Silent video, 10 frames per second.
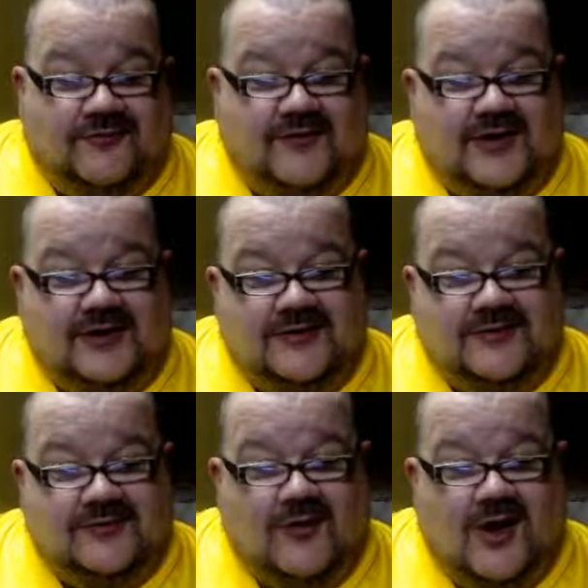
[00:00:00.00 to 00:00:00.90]
fun
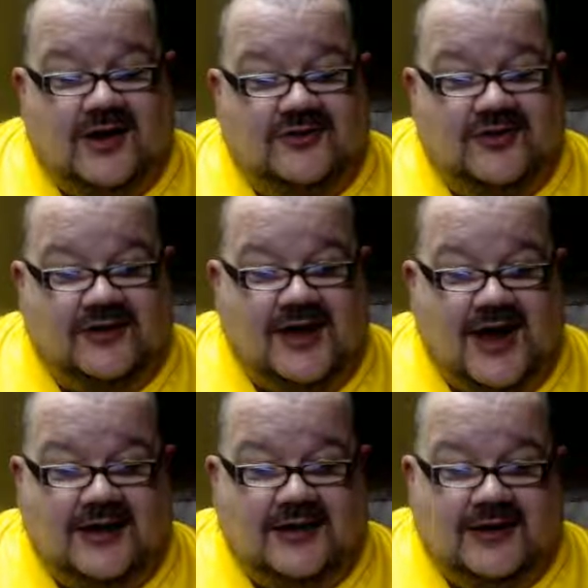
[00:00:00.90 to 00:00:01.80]
to watch, look at.